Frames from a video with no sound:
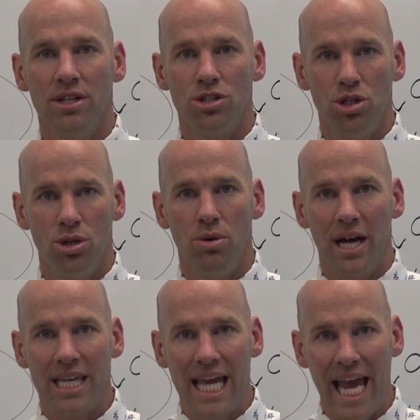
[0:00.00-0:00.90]
to a
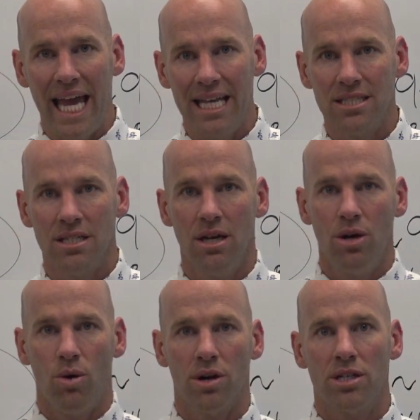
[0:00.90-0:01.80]
case
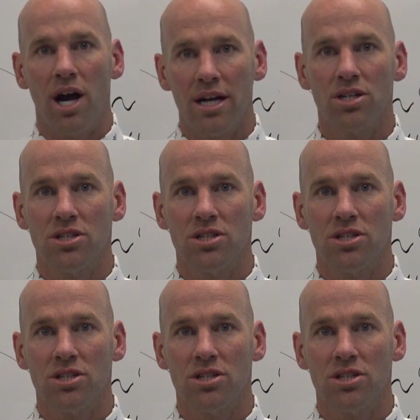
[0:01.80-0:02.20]
or a doctor